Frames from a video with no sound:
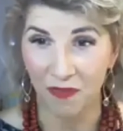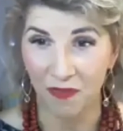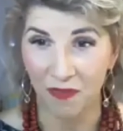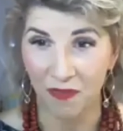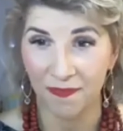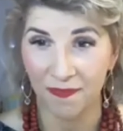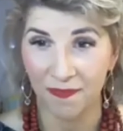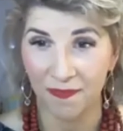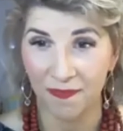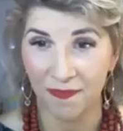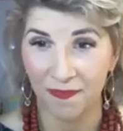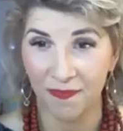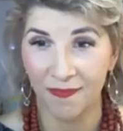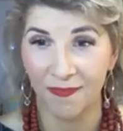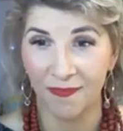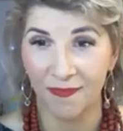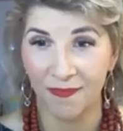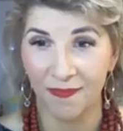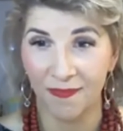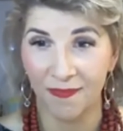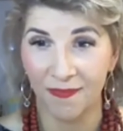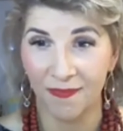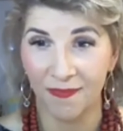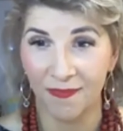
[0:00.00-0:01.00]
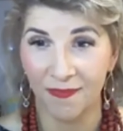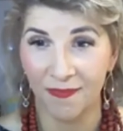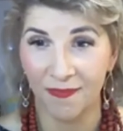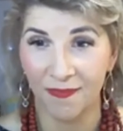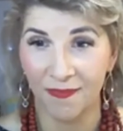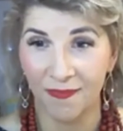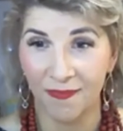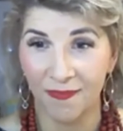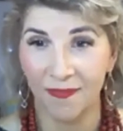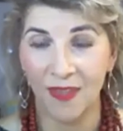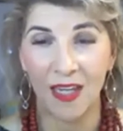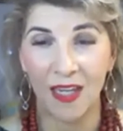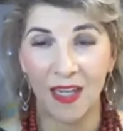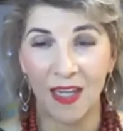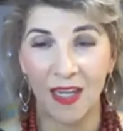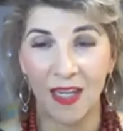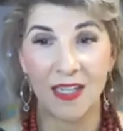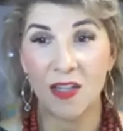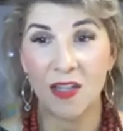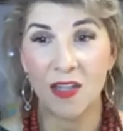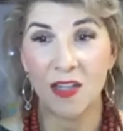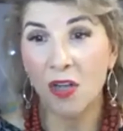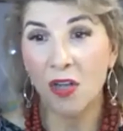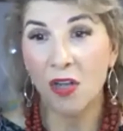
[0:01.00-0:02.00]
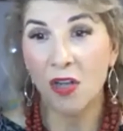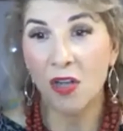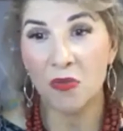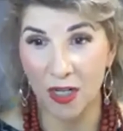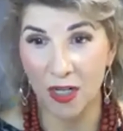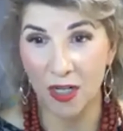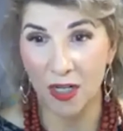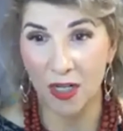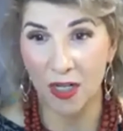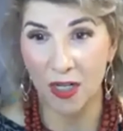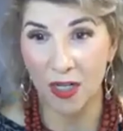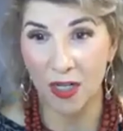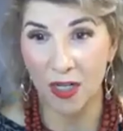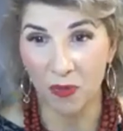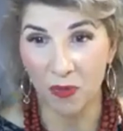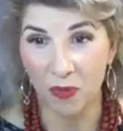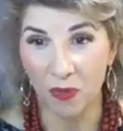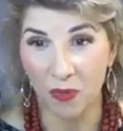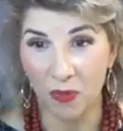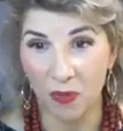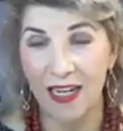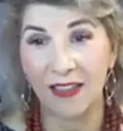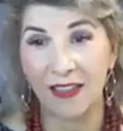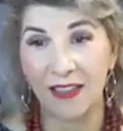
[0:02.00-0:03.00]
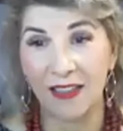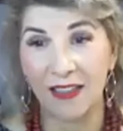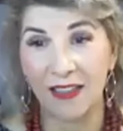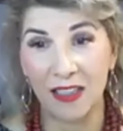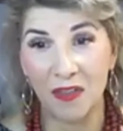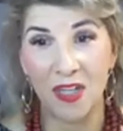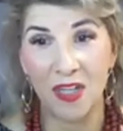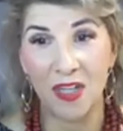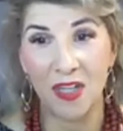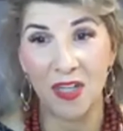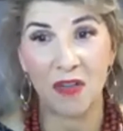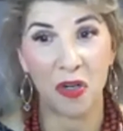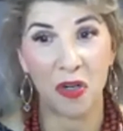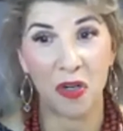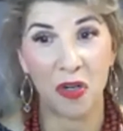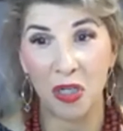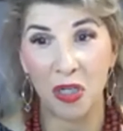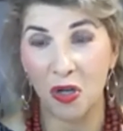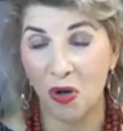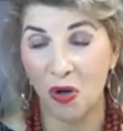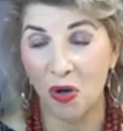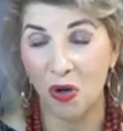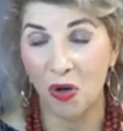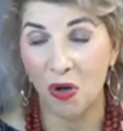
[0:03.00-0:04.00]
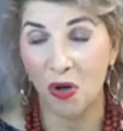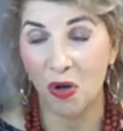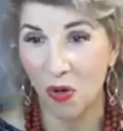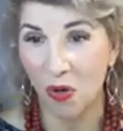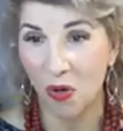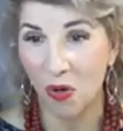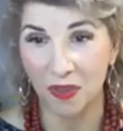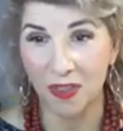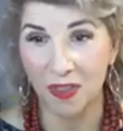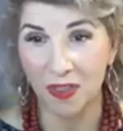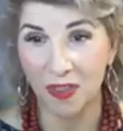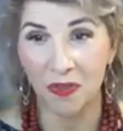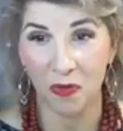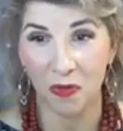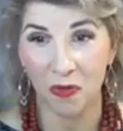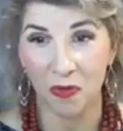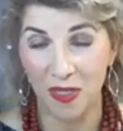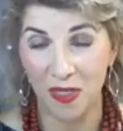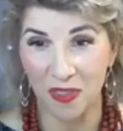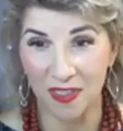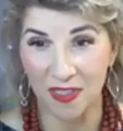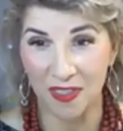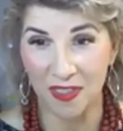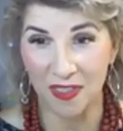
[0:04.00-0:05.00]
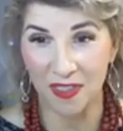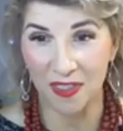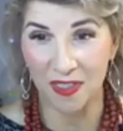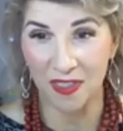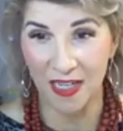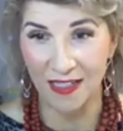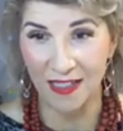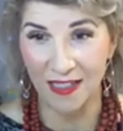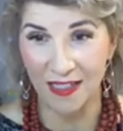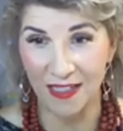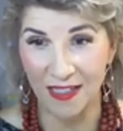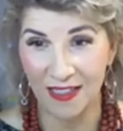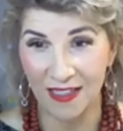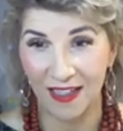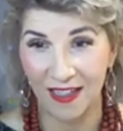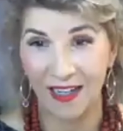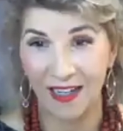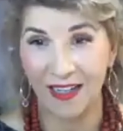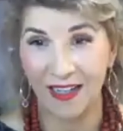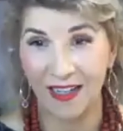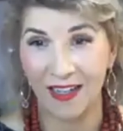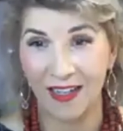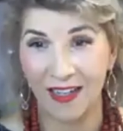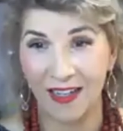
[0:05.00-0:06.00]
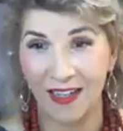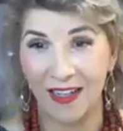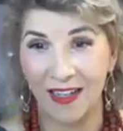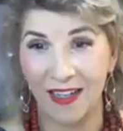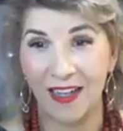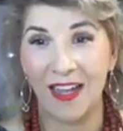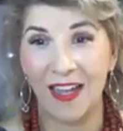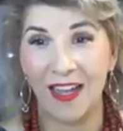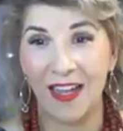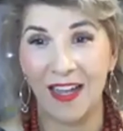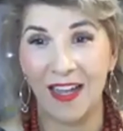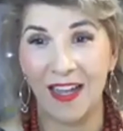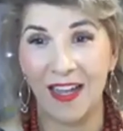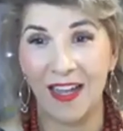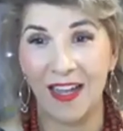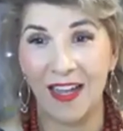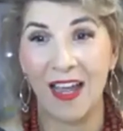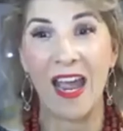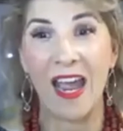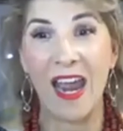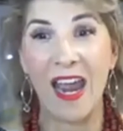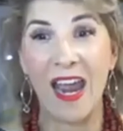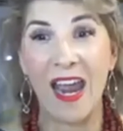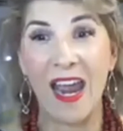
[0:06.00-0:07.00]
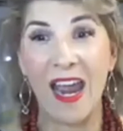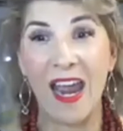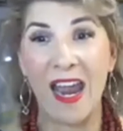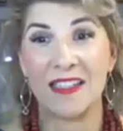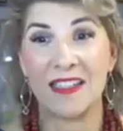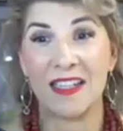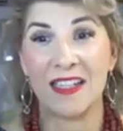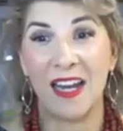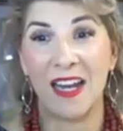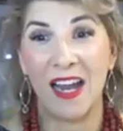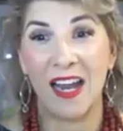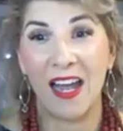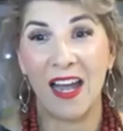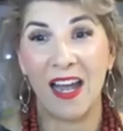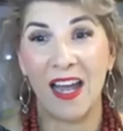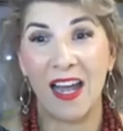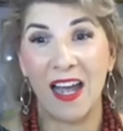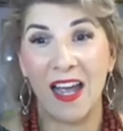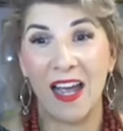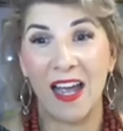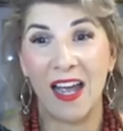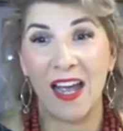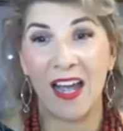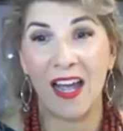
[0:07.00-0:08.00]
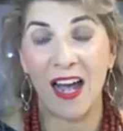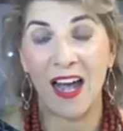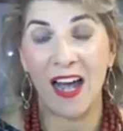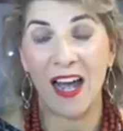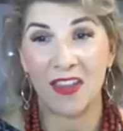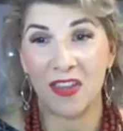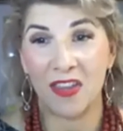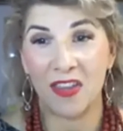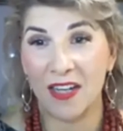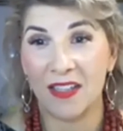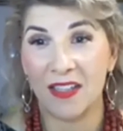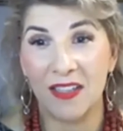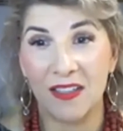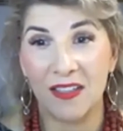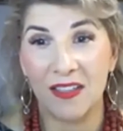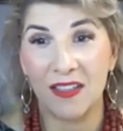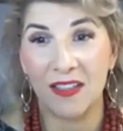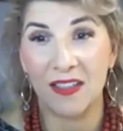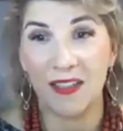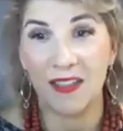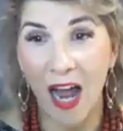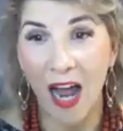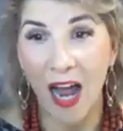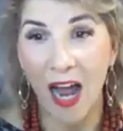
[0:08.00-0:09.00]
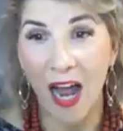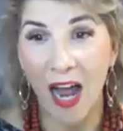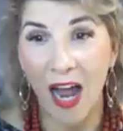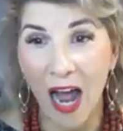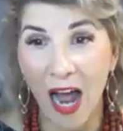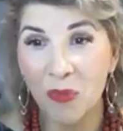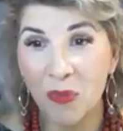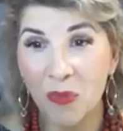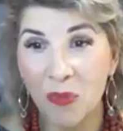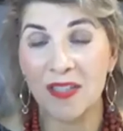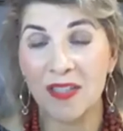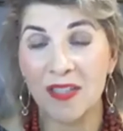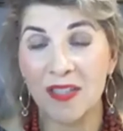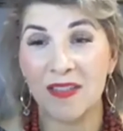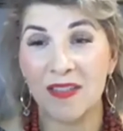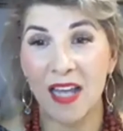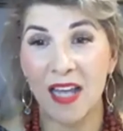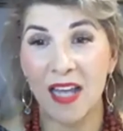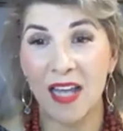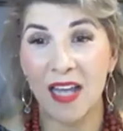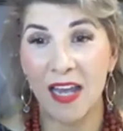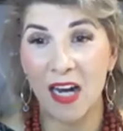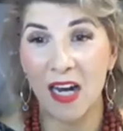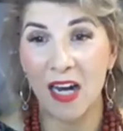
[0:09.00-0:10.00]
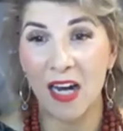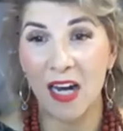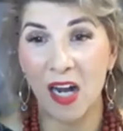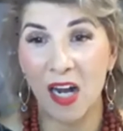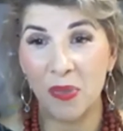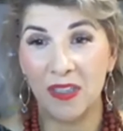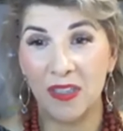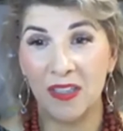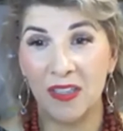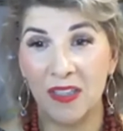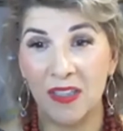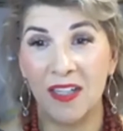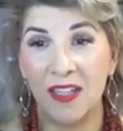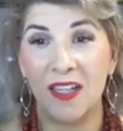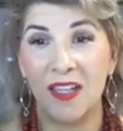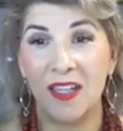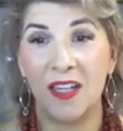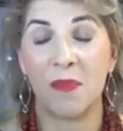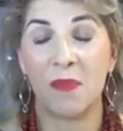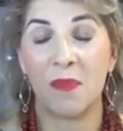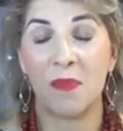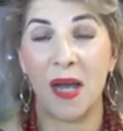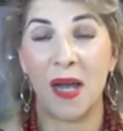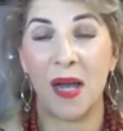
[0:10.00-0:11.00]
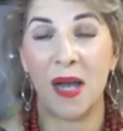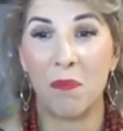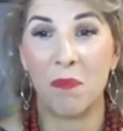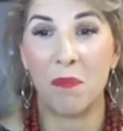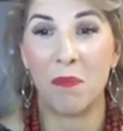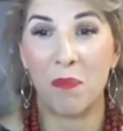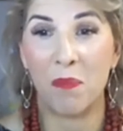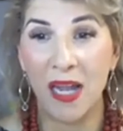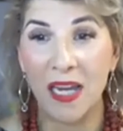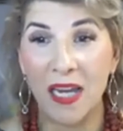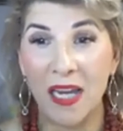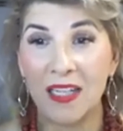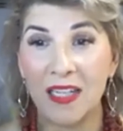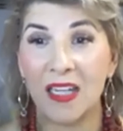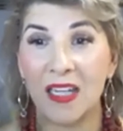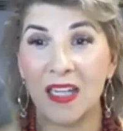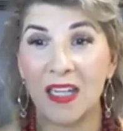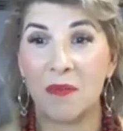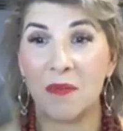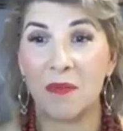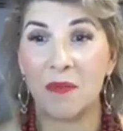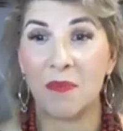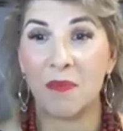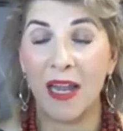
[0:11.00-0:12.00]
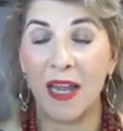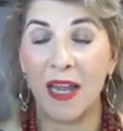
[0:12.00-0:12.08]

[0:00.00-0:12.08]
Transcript: It's also January, and I lived in a very cold Northwestern state. And I thought, I am going to set up my bike in my office,